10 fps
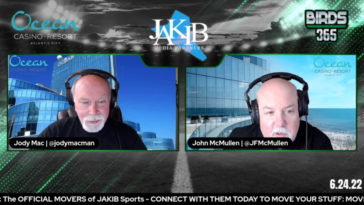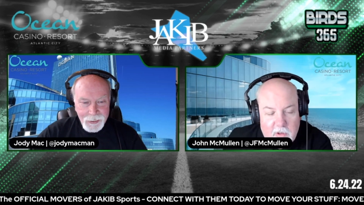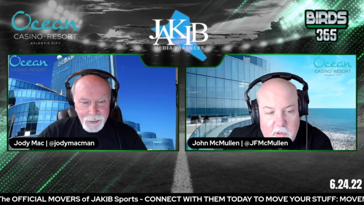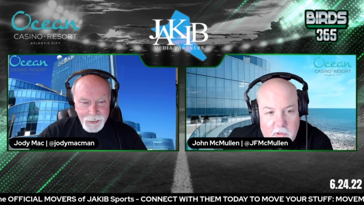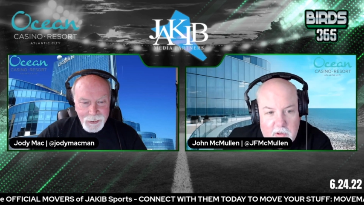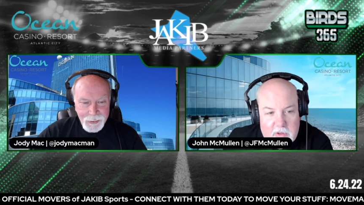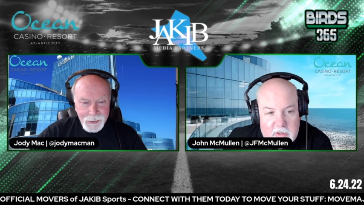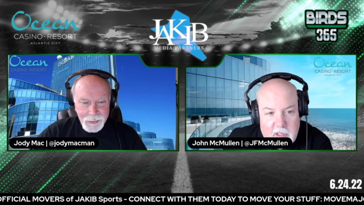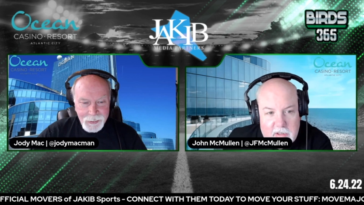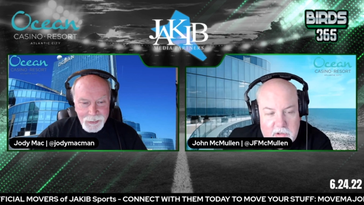Speaker 1: a quarter
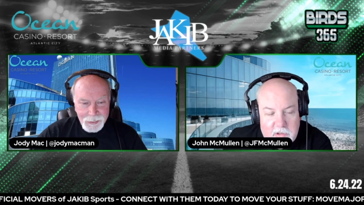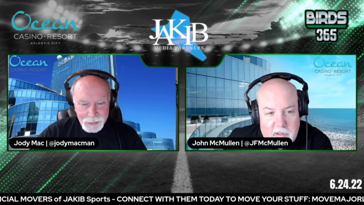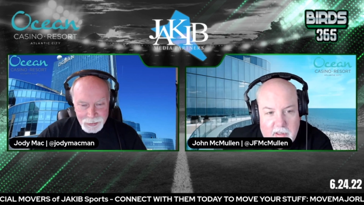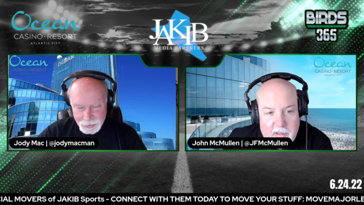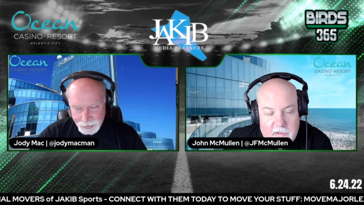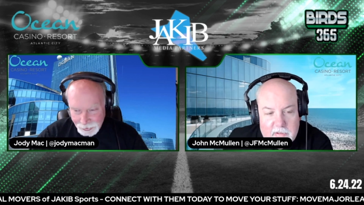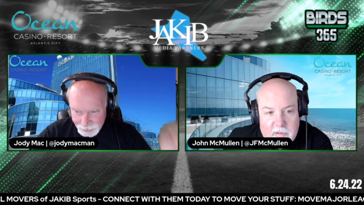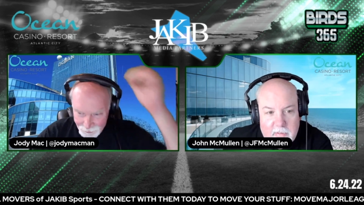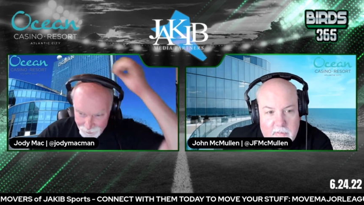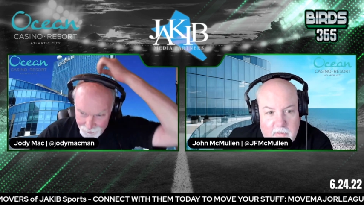century now,
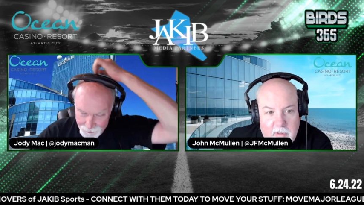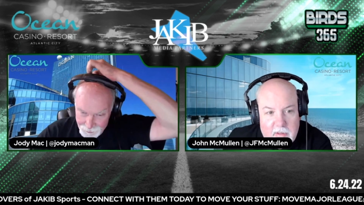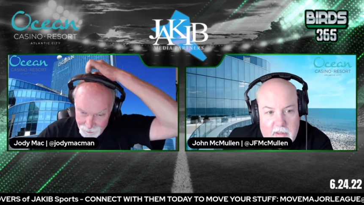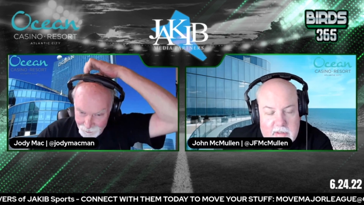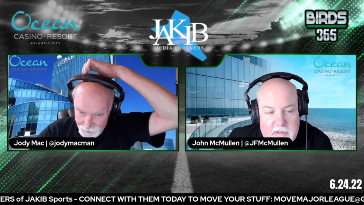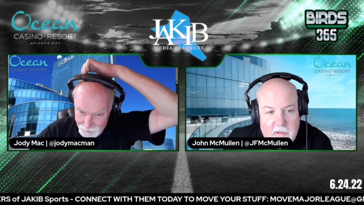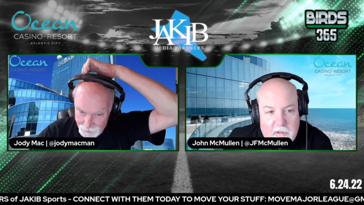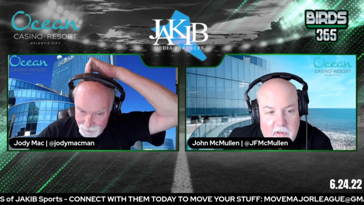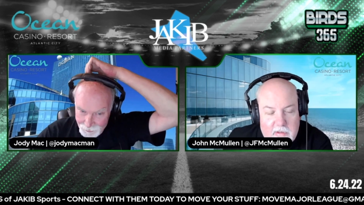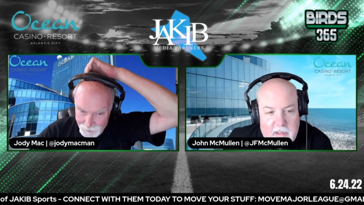and they still
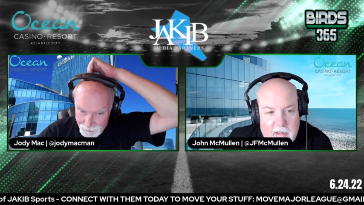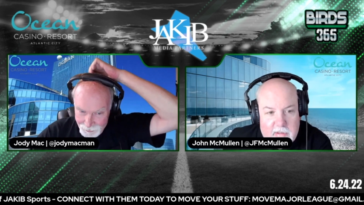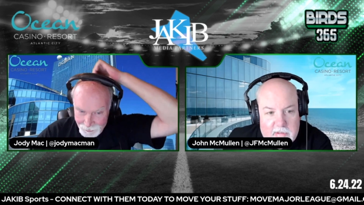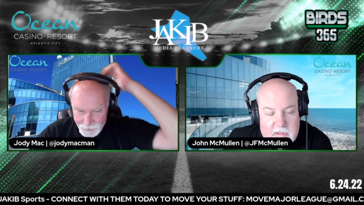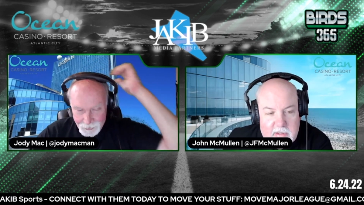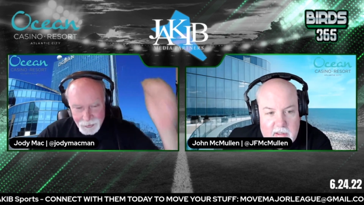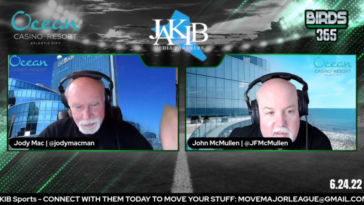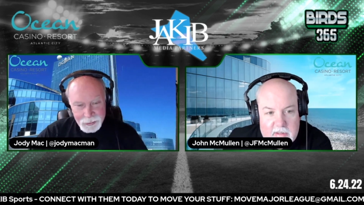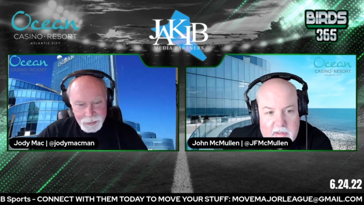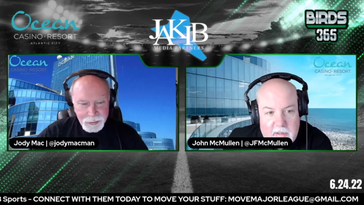aren't taking stinking
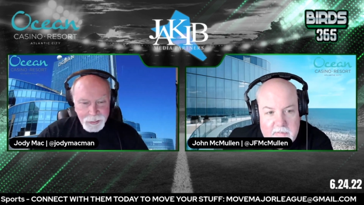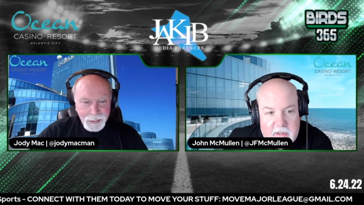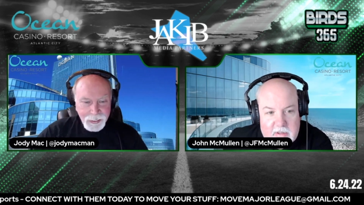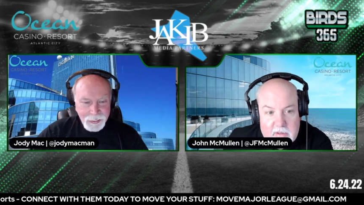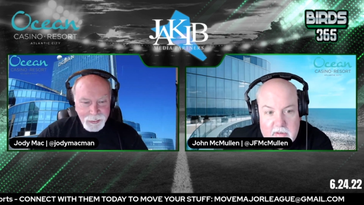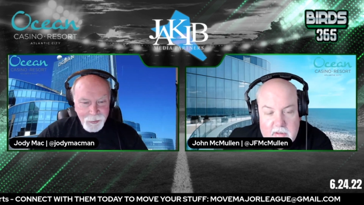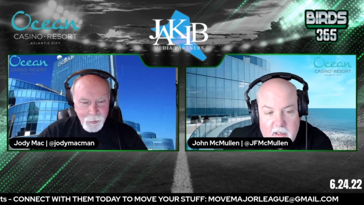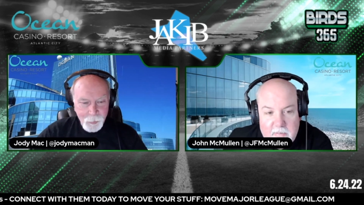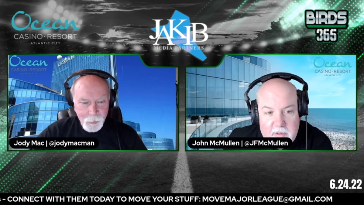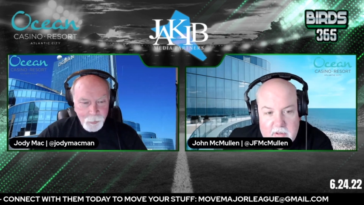safeties at the
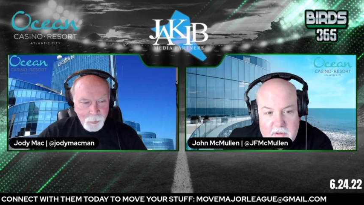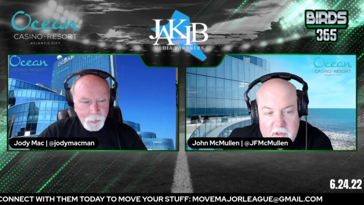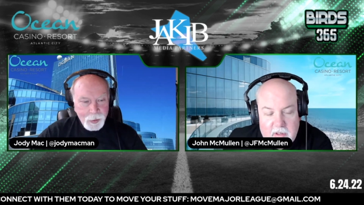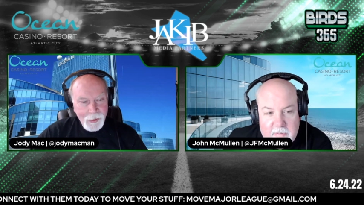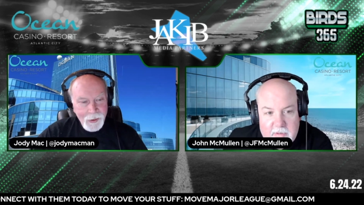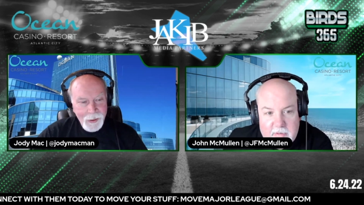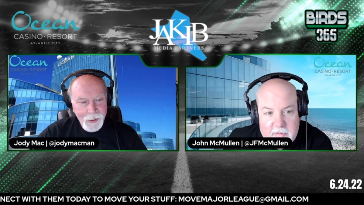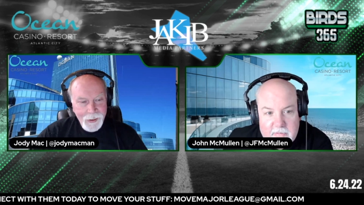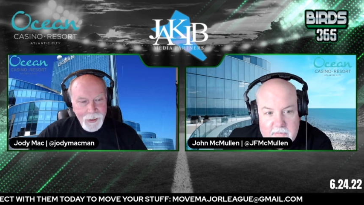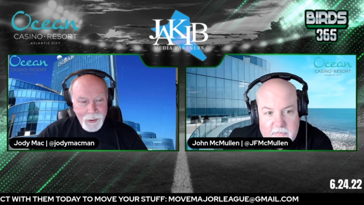top of the draft.
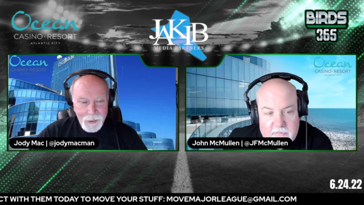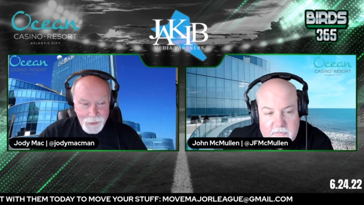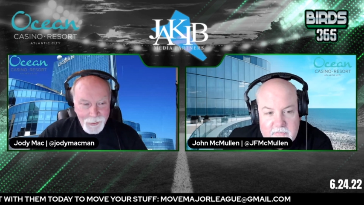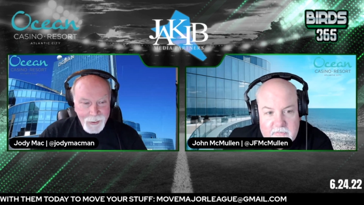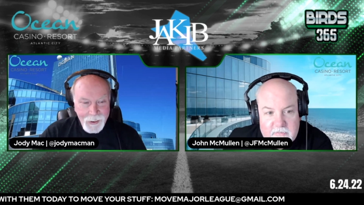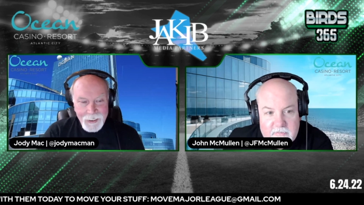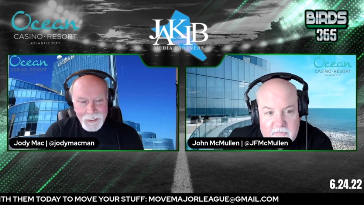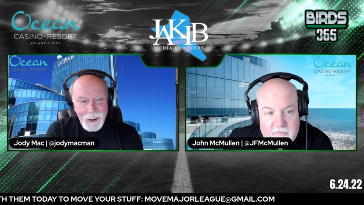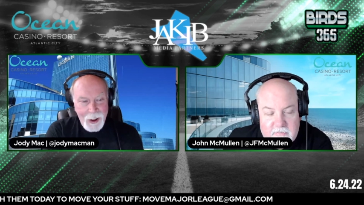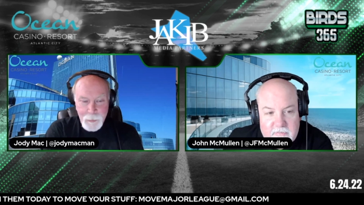
Speaker 2: All right.
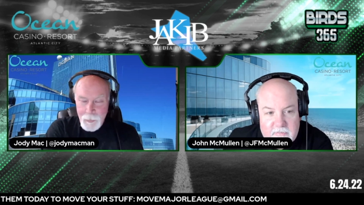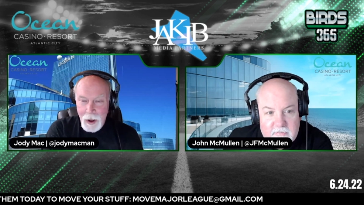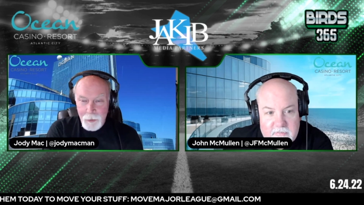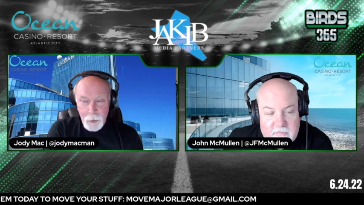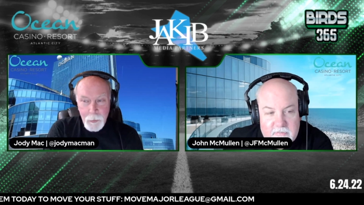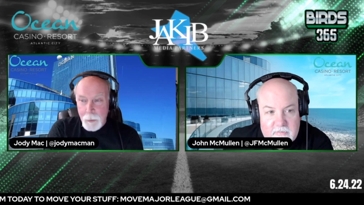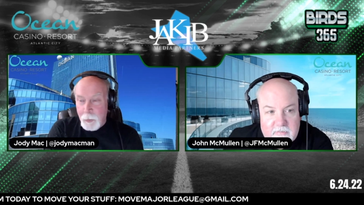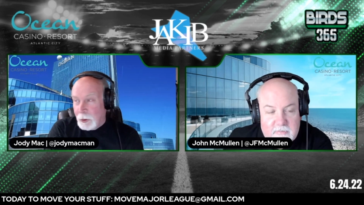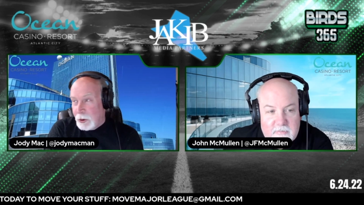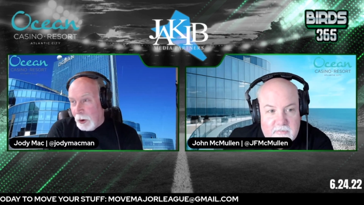Um, I remember
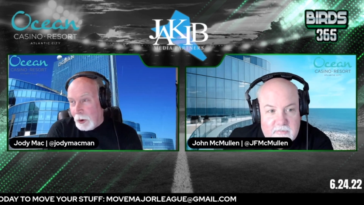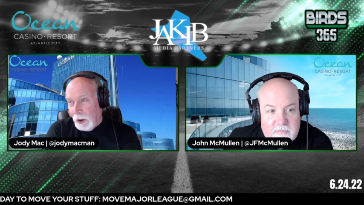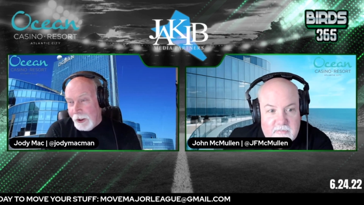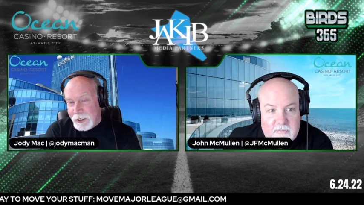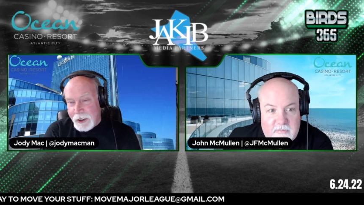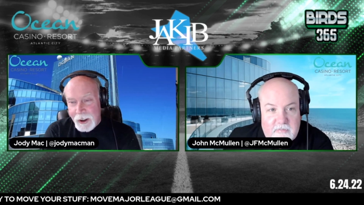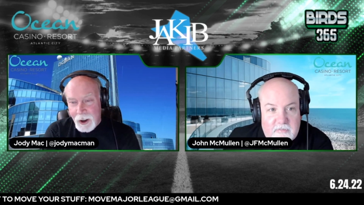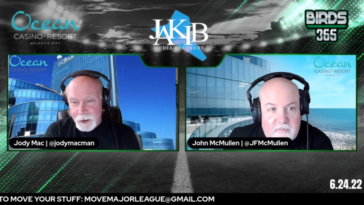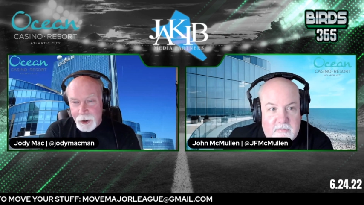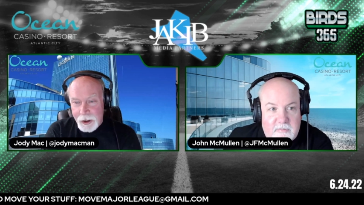circle this date
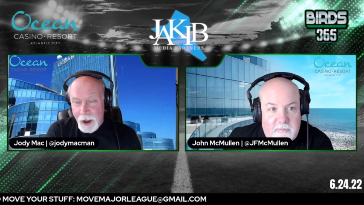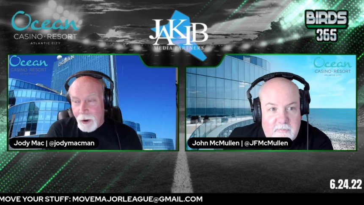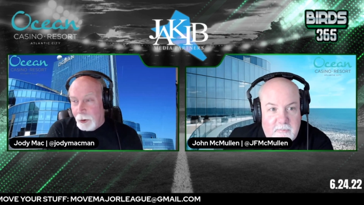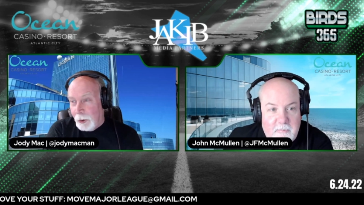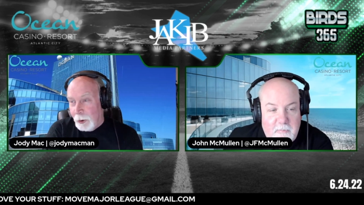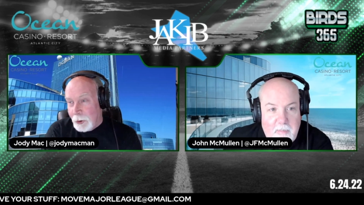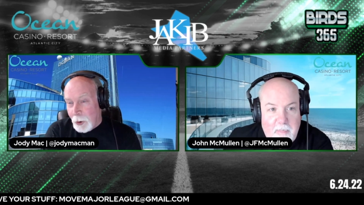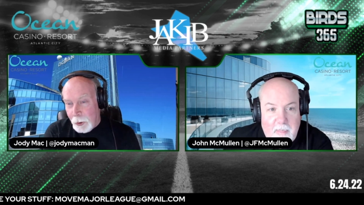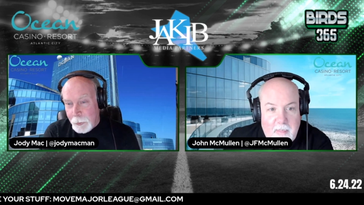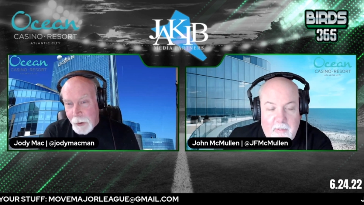on your calendar.
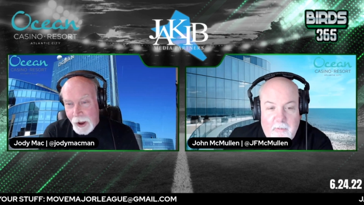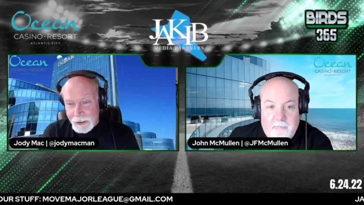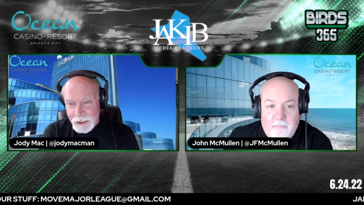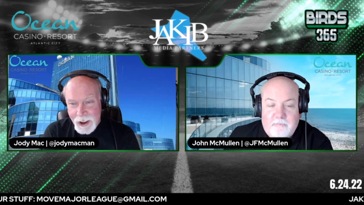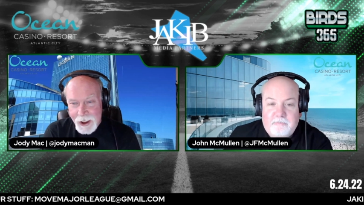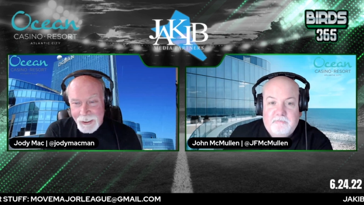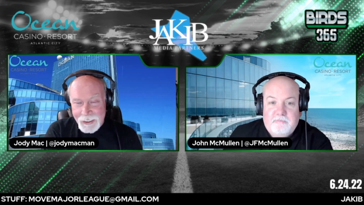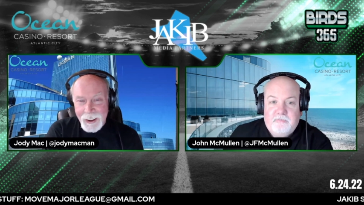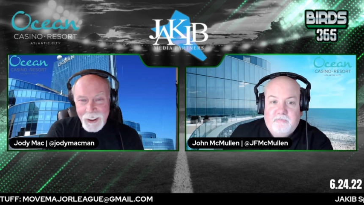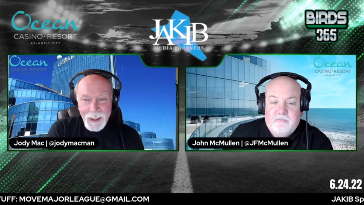Jody Mac said
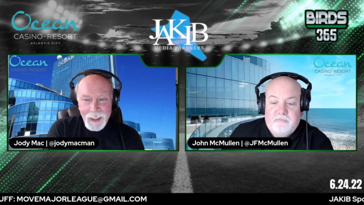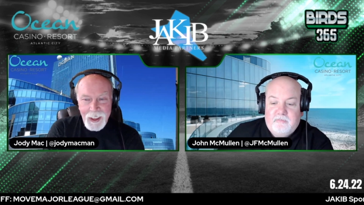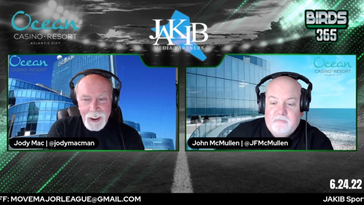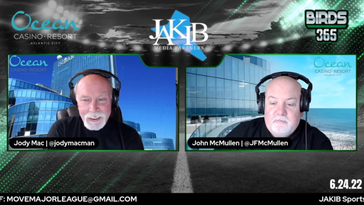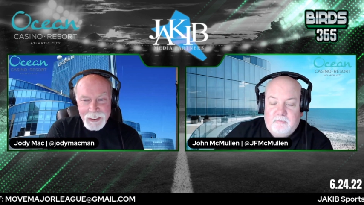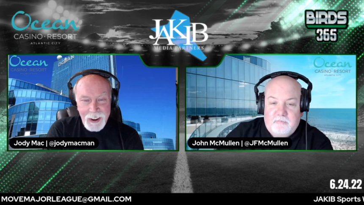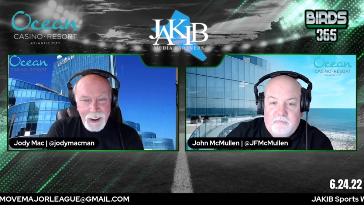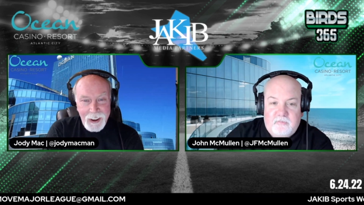that uh,